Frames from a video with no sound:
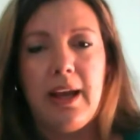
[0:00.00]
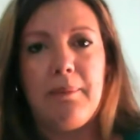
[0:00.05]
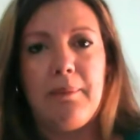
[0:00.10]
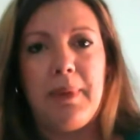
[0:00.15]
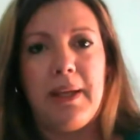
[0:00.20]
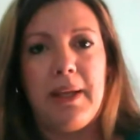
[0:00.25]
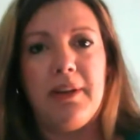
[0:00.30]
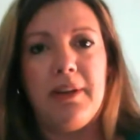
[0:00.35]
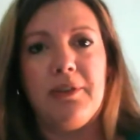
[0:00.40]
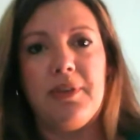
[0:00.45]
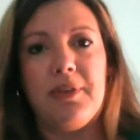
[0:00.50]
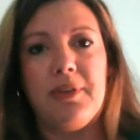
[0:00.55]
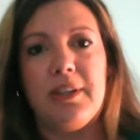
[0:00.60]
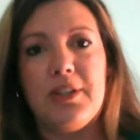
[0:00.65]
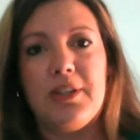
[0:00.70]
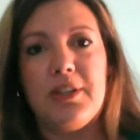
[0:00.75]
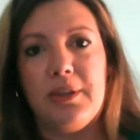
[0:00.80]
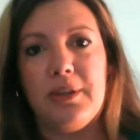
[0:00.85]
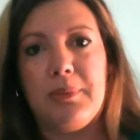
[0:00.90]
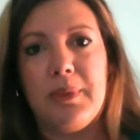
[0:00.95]
benefit
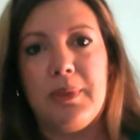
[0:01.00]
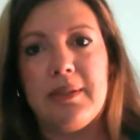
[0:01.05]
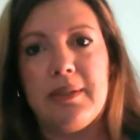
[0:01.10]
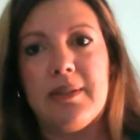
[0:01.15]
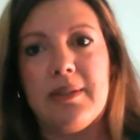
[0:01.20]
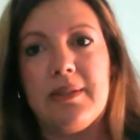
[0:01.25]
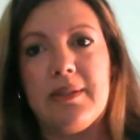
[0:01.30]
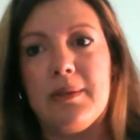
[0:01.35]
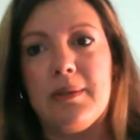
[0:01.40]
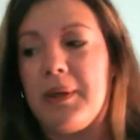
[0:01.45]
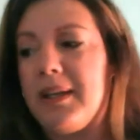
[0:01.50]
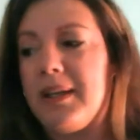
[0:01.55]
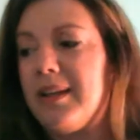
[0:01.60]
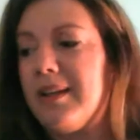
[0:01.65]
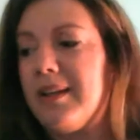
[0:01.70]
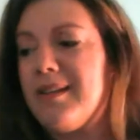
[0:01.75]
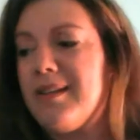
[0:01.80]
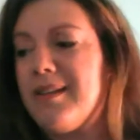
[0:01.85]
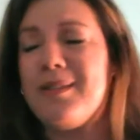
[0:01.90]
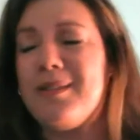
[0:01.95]
to businesses. But
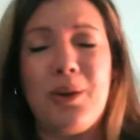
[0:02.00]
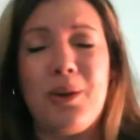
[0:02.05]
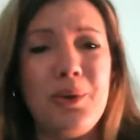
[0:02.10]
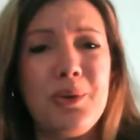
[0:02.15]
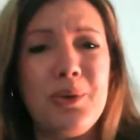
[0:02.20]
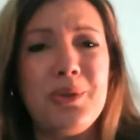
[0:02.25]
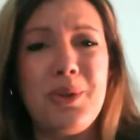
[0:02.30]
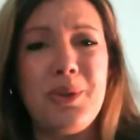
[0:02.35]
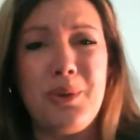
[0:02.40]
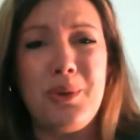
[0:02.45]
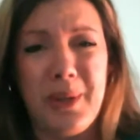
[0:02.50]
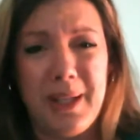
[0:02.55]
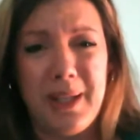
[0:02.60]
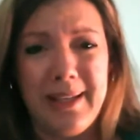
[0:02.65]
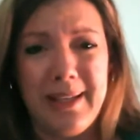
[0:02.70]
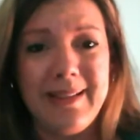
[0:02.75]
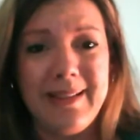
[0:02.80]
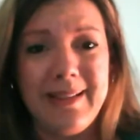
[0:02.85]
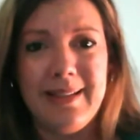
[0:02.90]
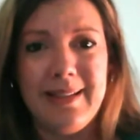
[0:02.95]
it is so
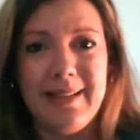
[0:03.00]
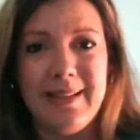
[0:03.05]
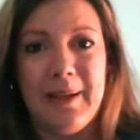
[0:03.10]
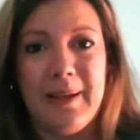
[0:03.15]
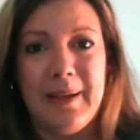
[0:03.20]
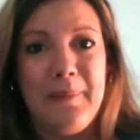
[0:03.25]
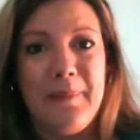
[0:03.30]
easy.